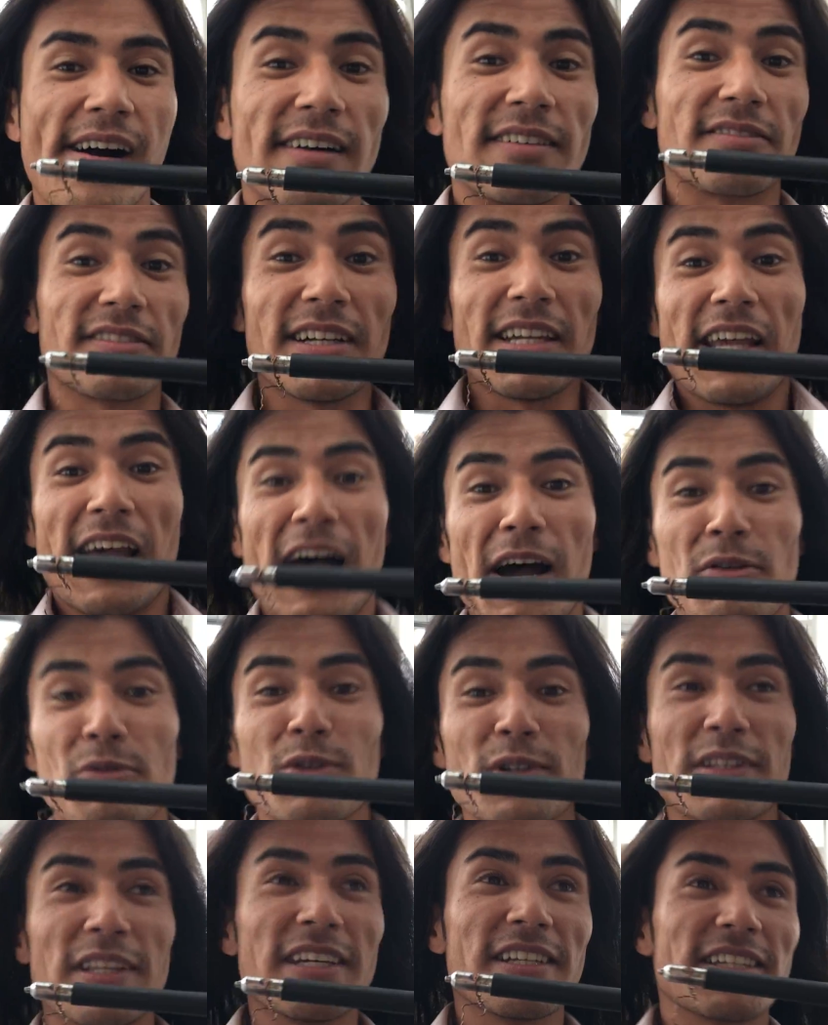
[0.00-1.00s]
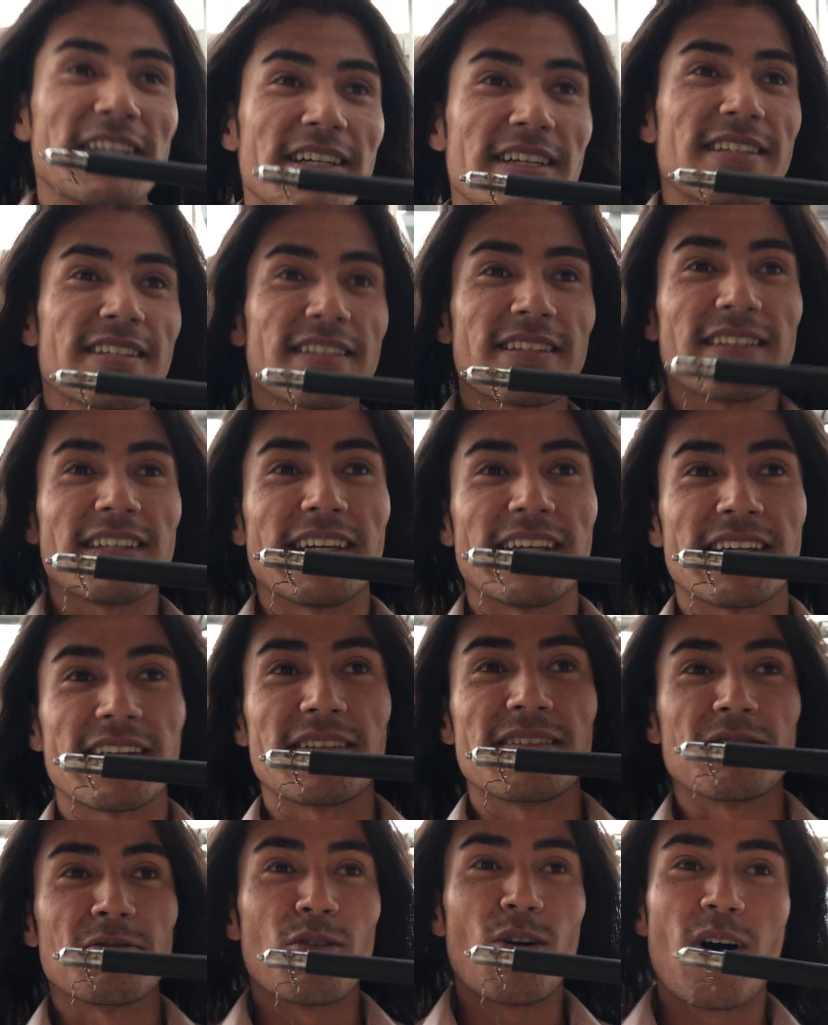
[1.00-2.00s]
Really, how would they just like
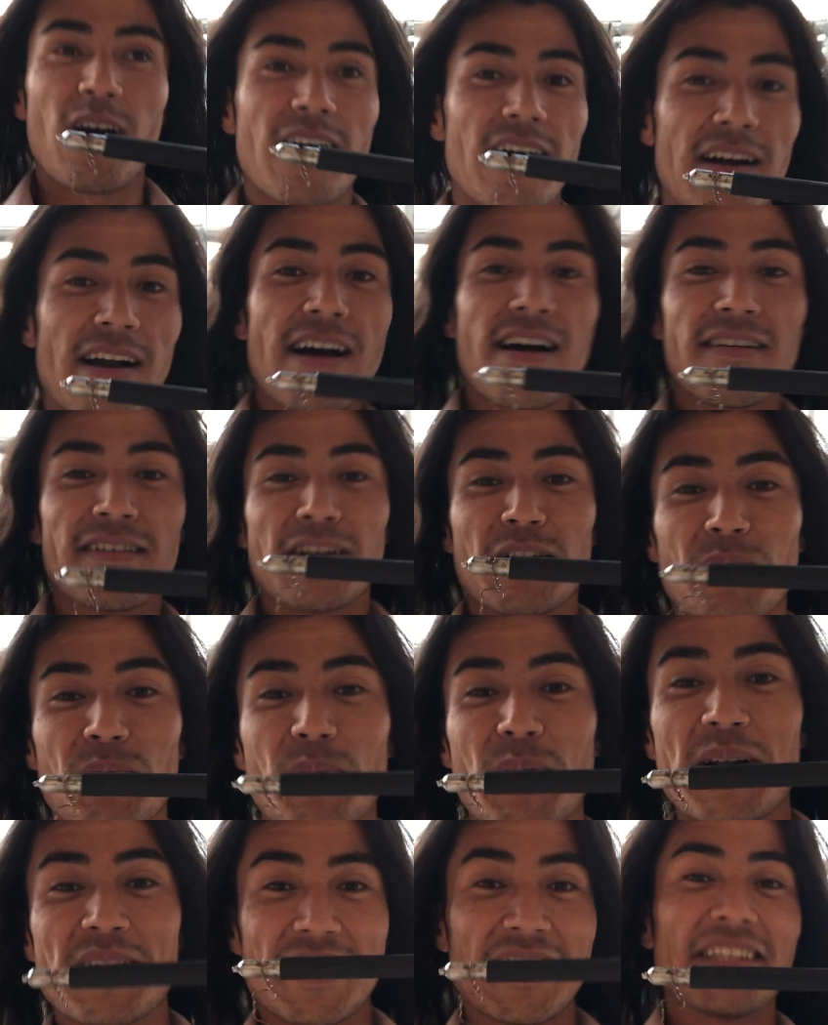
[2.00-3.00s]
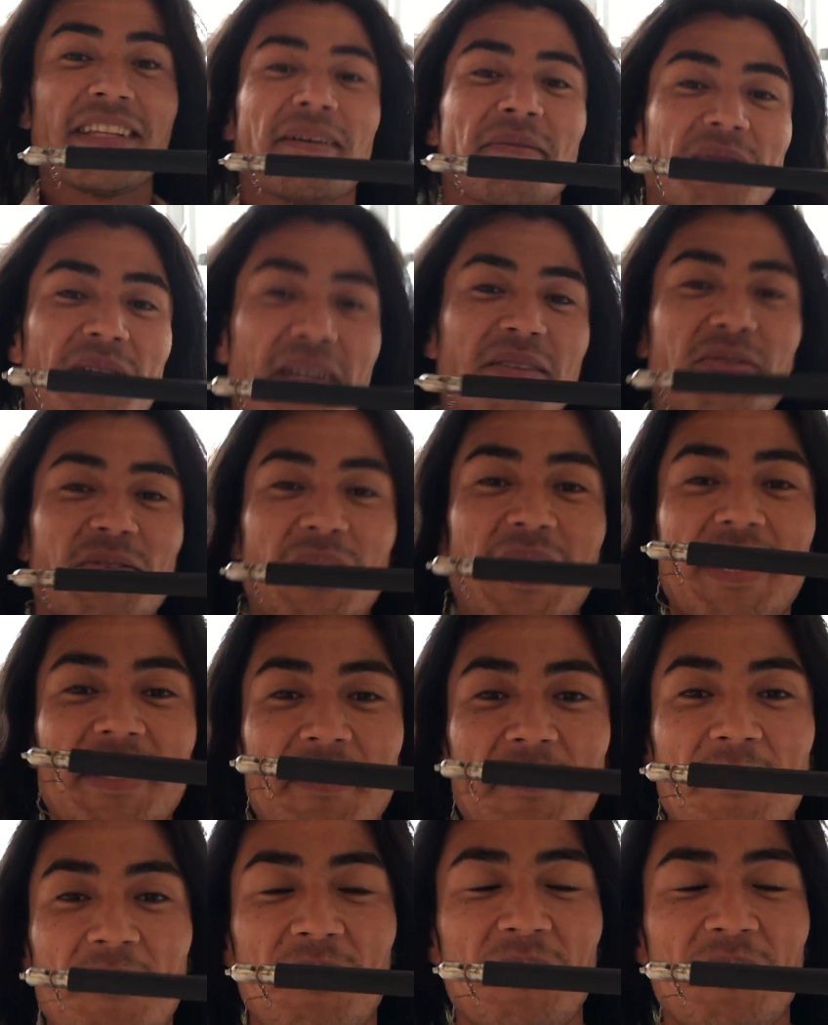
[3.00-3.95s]
walk around and present themselves, right?